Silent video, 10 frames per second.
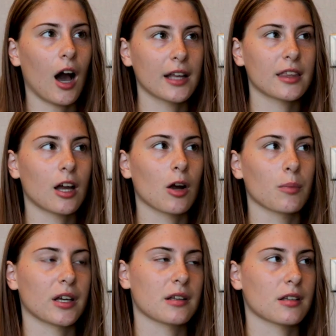I think
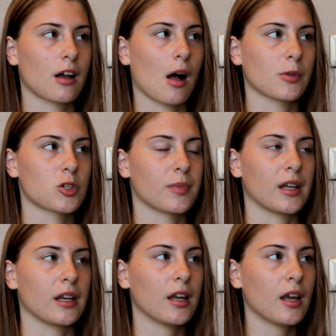our biggest
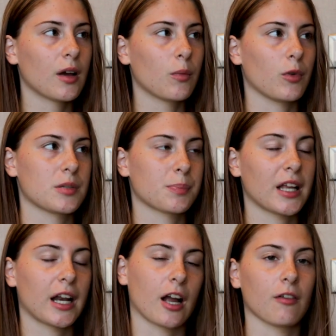accomplishment was
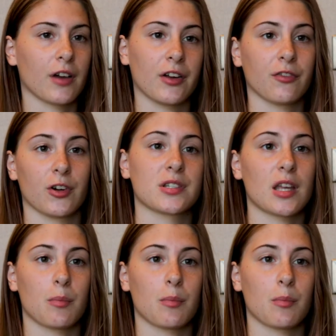planning our very first